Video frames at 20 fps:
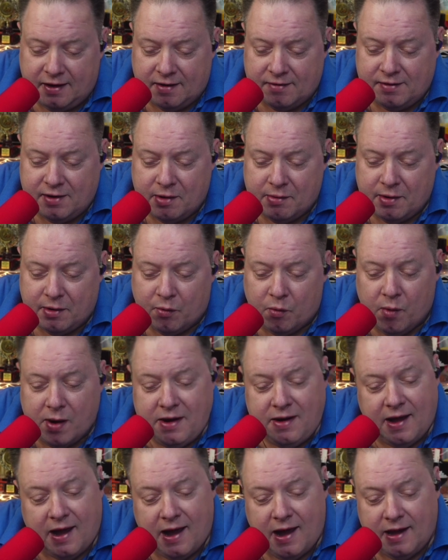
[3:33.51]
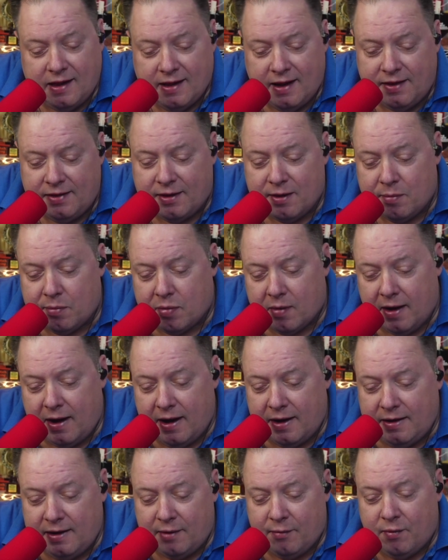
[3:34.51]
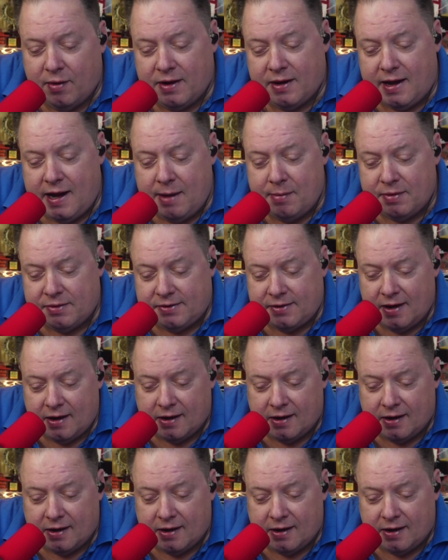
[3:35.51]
of knowing when to highlight their brand and when to keep it